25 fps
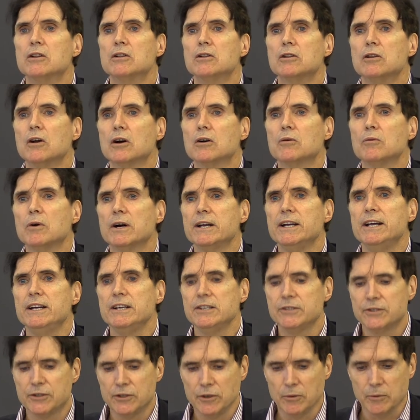Look what
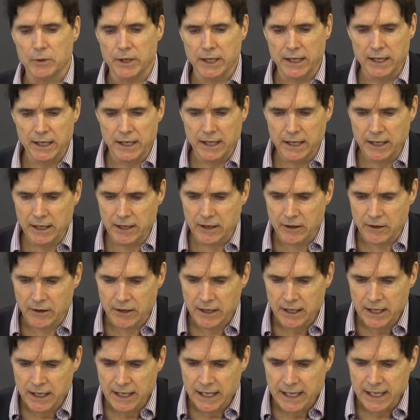he's doing
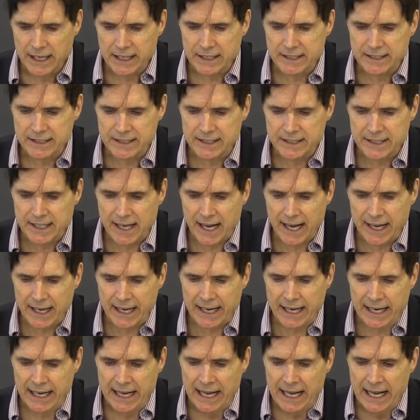here. He's
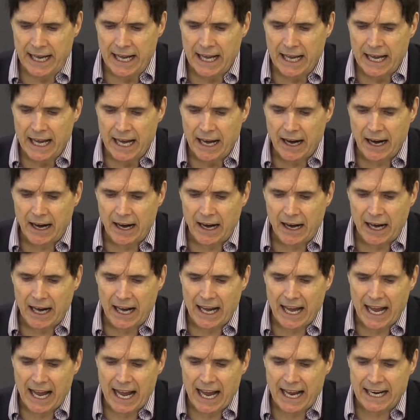saying,
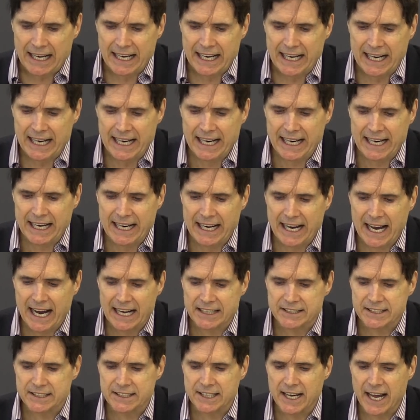uh, and he
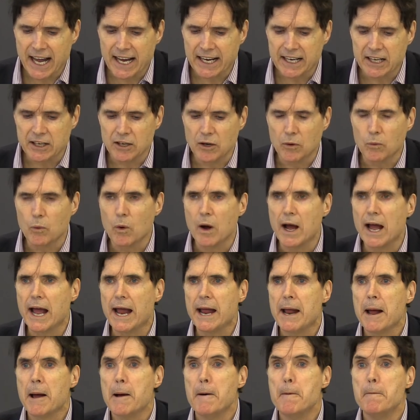has taken
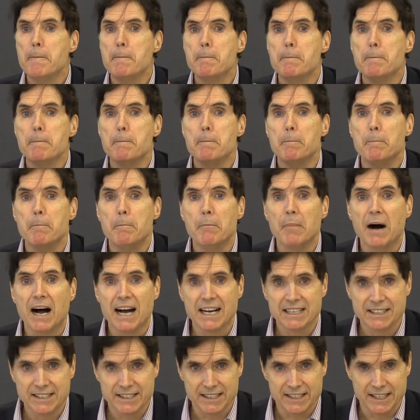away
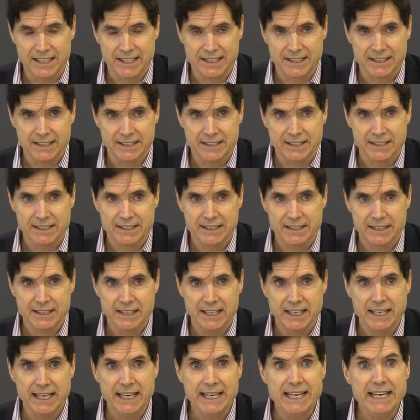my sins,
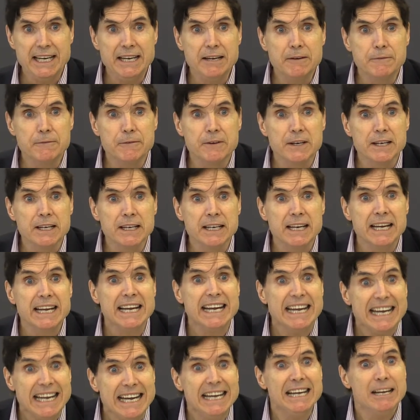even,
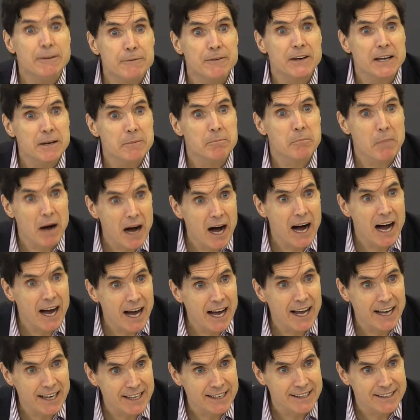even
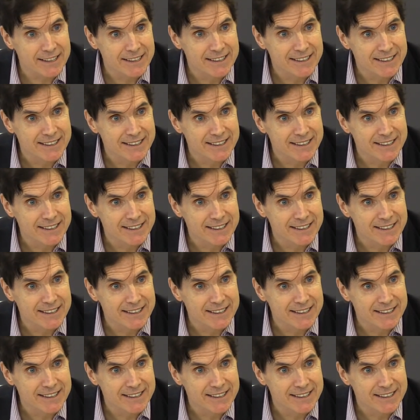mine.